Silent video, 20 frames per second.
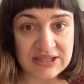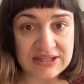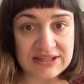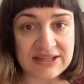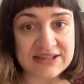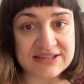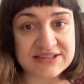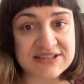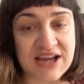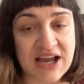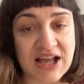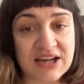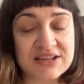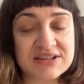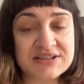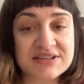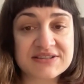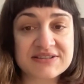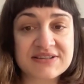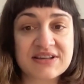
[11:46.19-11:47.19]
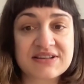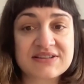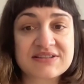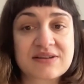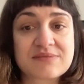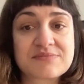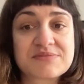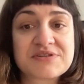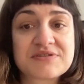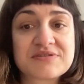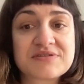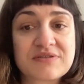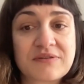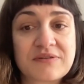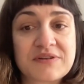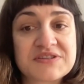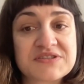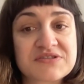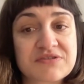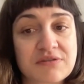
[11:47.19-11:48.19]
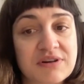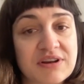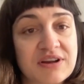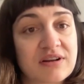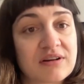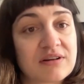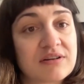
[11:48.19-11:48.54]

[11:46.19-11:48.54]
that challenges the assumptions of historical